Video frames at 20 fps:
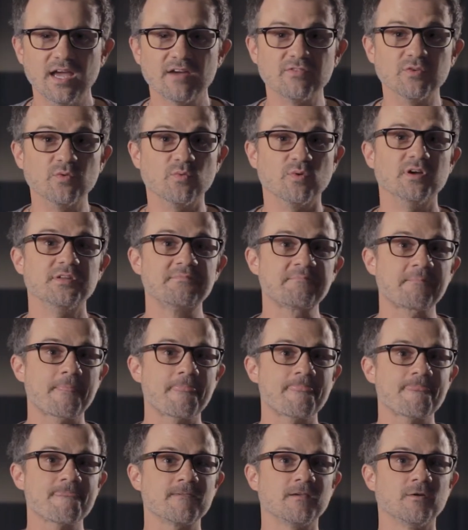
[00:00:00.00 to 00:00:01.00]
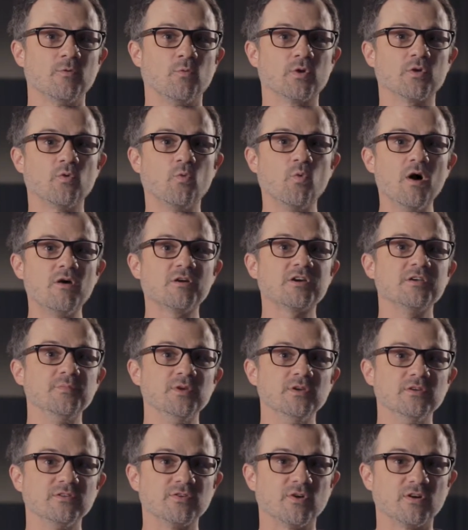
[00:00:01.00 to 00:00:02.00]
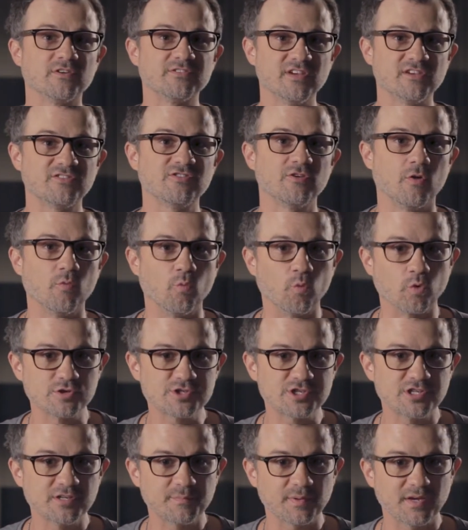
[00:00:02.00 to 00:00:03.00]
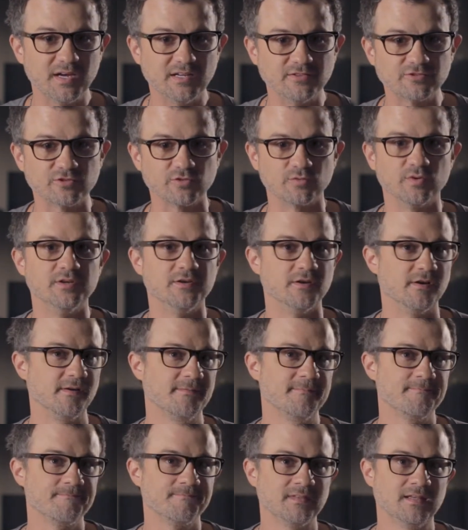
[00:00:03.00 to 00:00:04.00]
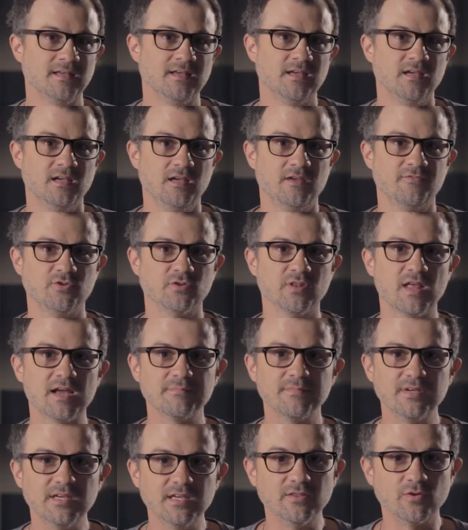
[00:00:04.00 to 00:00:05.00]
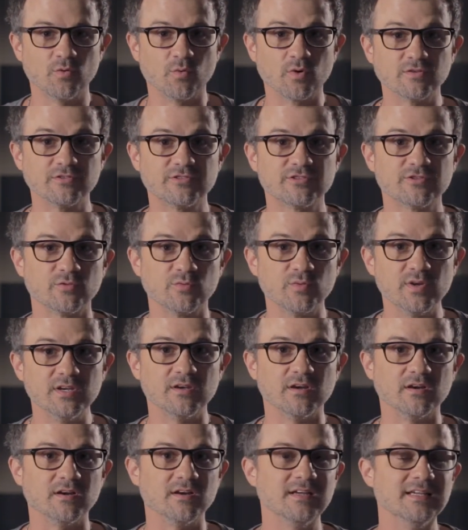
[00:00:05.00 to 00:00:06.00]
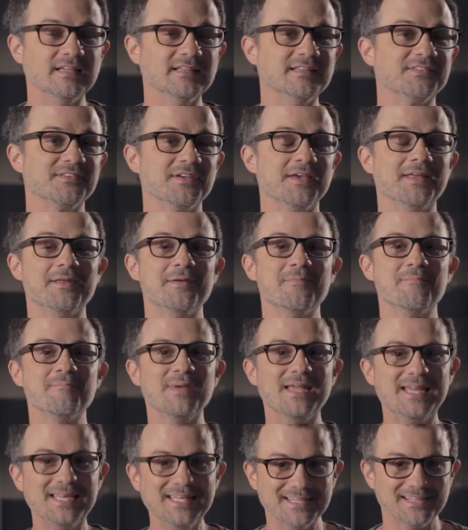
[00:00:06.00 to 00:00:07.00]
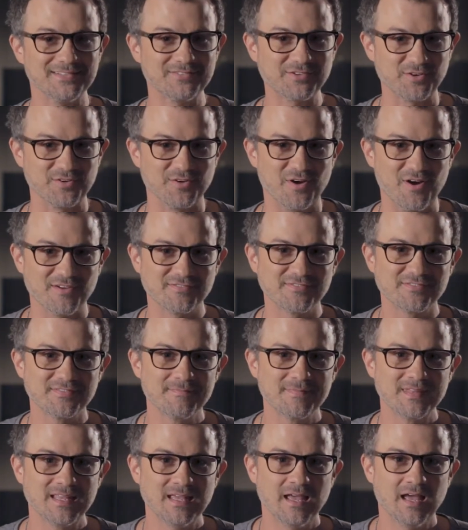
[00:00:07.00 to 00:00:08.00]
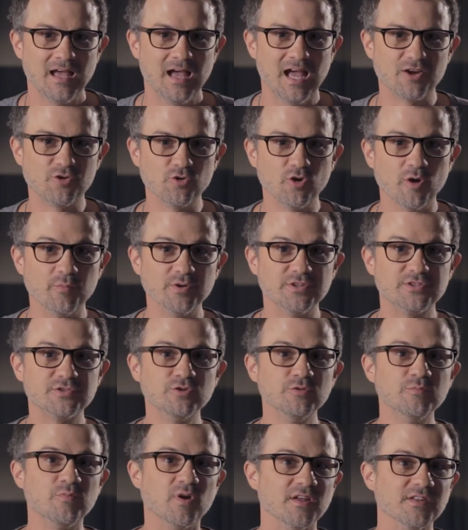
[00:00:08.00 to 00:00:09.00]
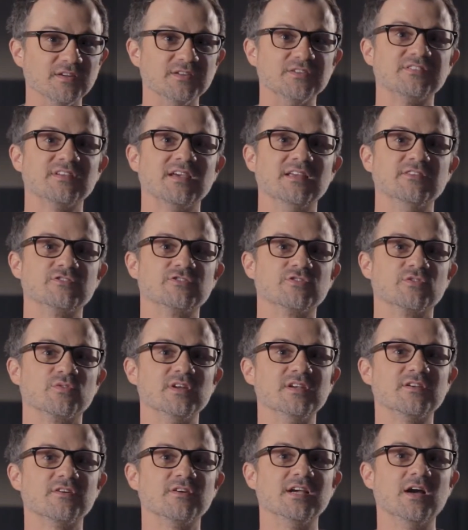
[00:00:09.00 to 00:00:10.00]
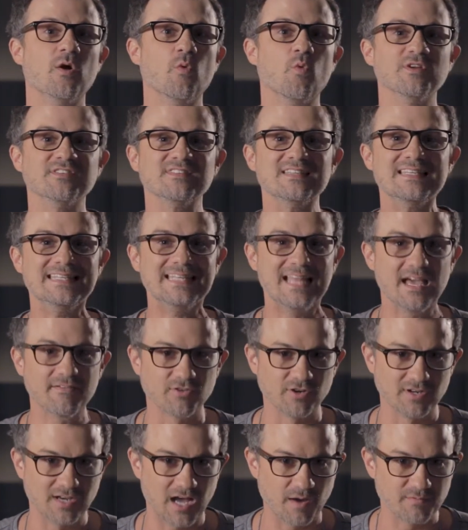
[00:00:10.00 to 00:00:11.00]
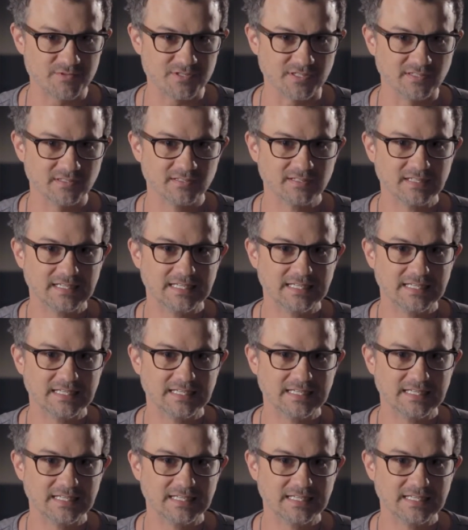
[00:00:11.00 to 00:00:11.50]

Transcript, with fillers: hey everyone, I want to welcome you to our session on worship and surrender. If you're like me, the word surrender is an immediate turnoff. I grew up with two brothers and surrendering was never an option.